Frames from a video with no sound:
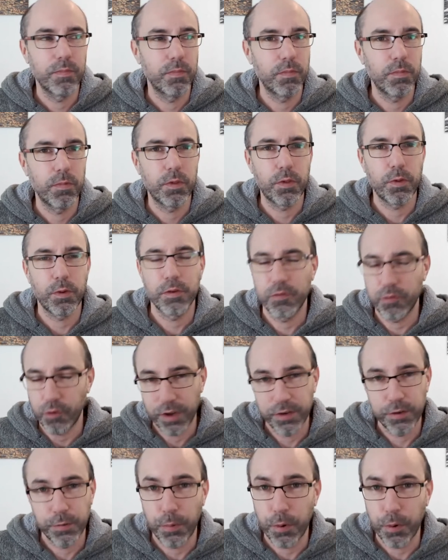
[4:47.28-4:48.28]
sort of try
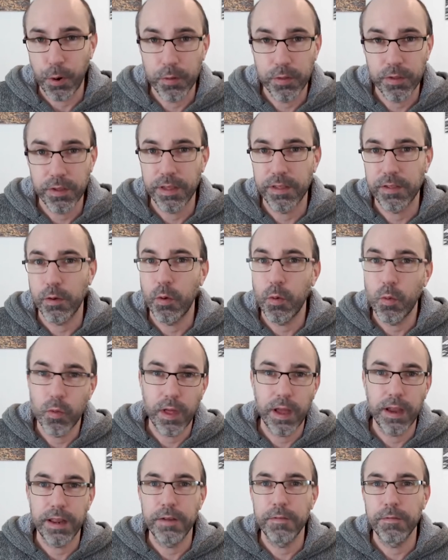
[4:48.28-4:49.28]
to process all
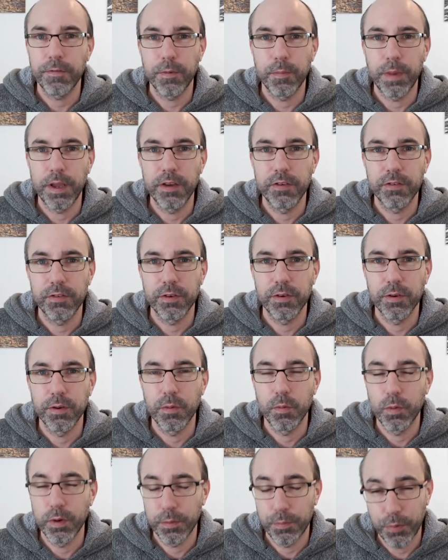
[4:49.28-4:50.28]
that information,
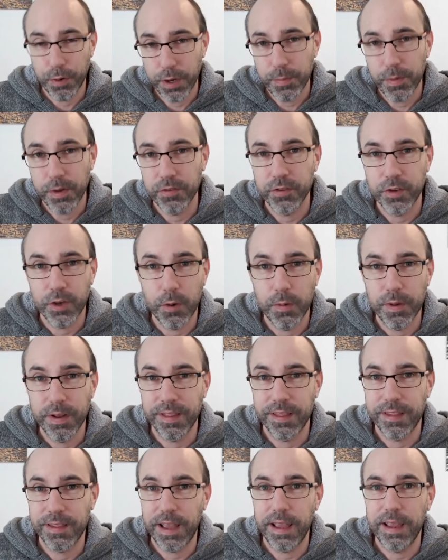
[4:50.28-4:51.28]
we'd pretty much go
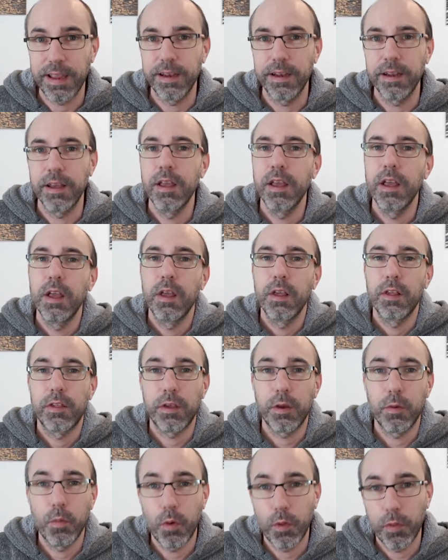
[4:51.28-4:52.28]
insane.
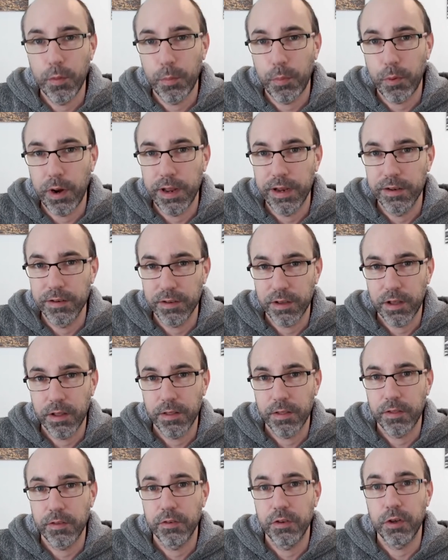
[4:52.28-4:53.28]
So what the brain
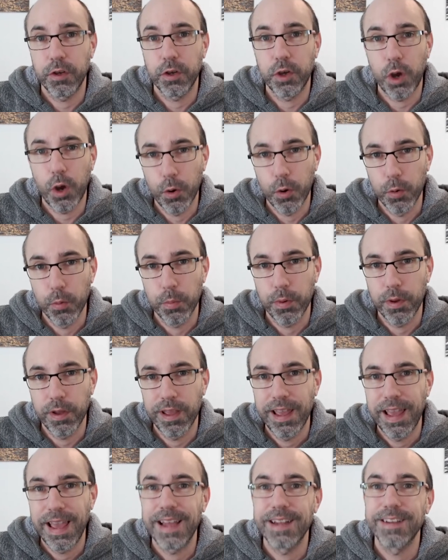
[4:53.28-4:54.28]
does to cope
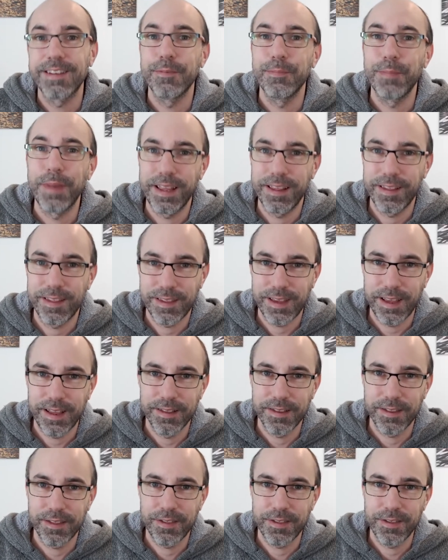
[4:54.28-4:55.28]
and to make
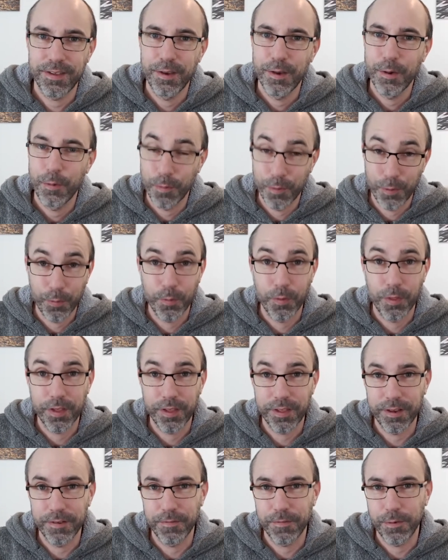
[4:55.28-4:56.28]
sense with all
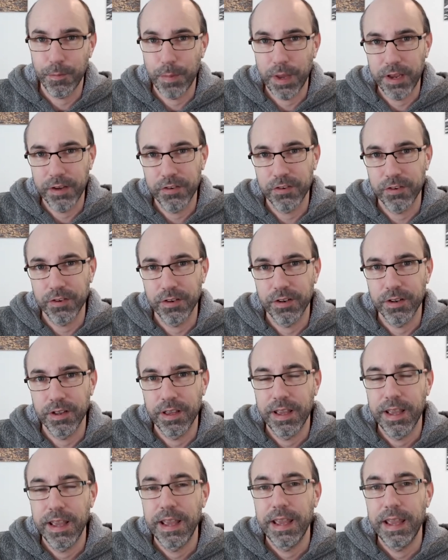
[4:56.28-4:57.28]
this information
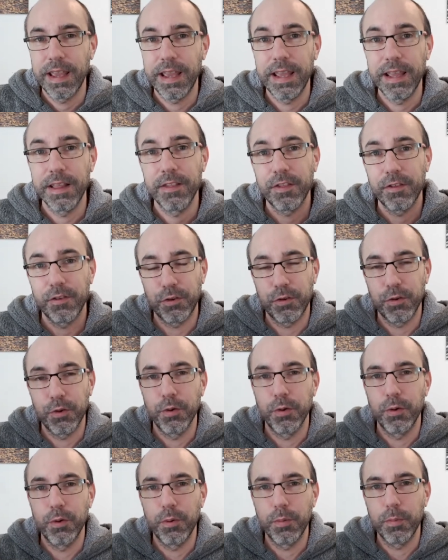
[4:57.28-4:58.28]
is
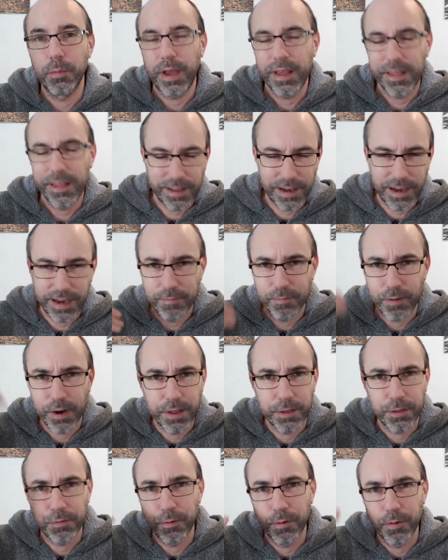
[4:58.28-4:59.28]
to basically run
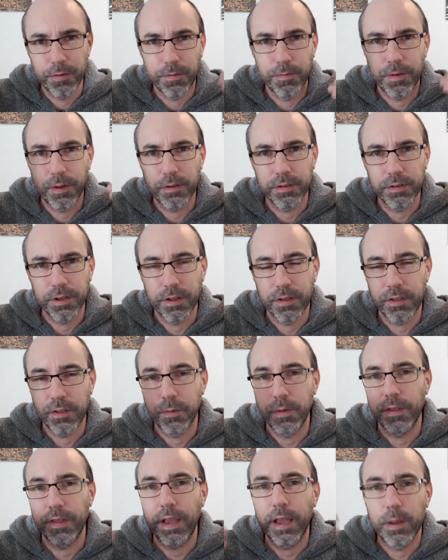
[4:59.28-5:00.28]
it through the filter so
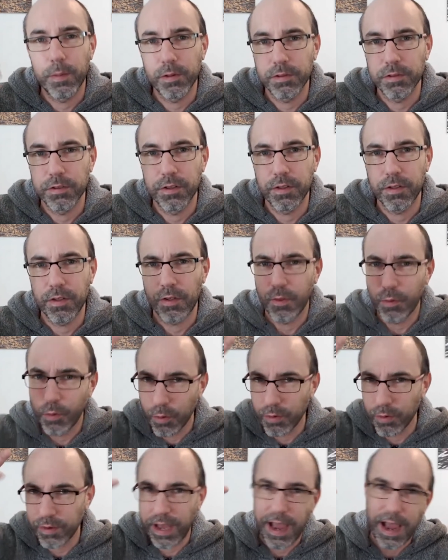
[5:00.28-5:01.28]
it's able to
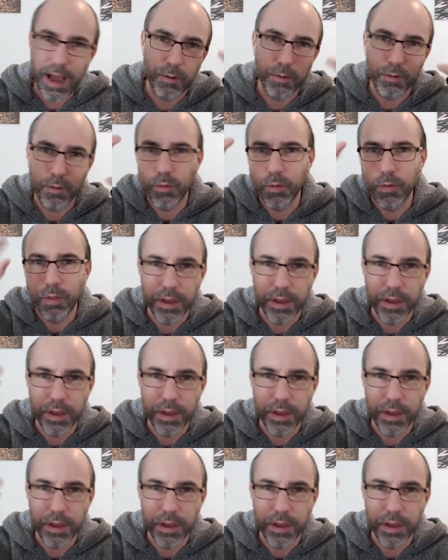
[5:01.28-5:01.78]
sort out all the